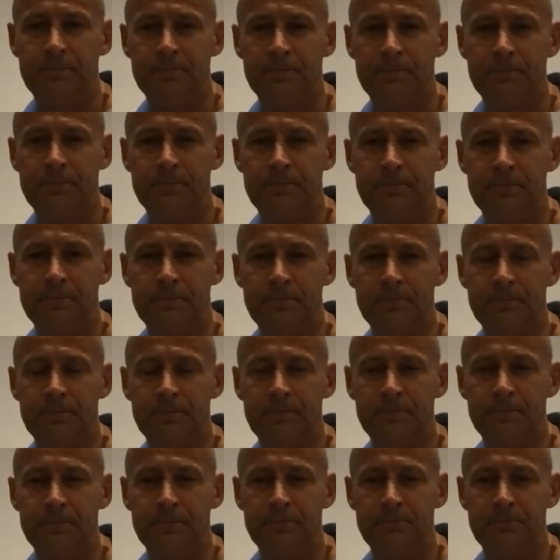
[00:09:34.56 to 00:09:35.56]
today.
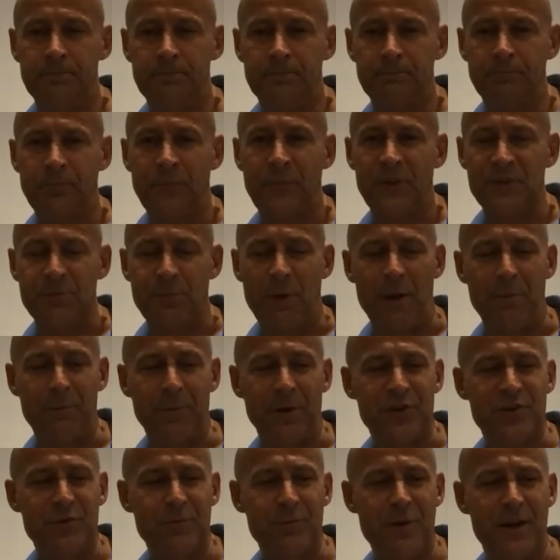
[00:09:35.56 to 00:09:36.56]
And no doubt
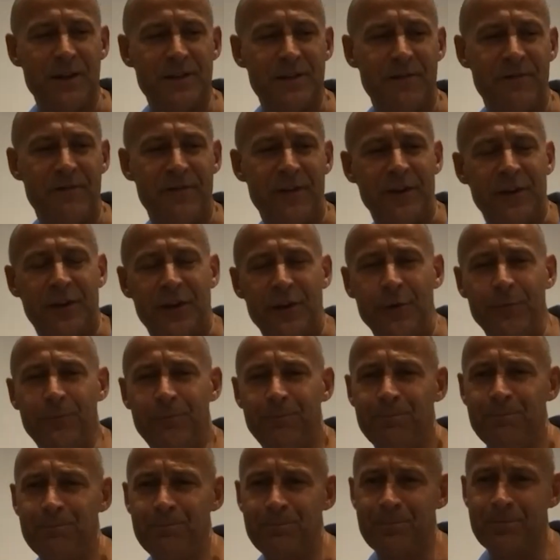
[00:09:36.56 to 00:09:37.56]
we'll see you again at
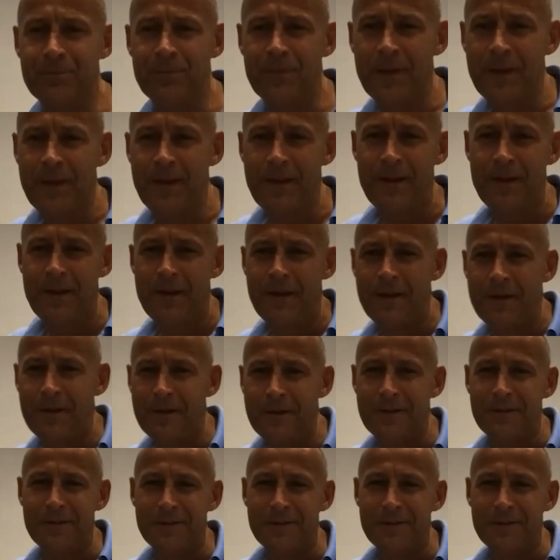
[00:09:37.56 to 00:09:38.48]
some point very soon.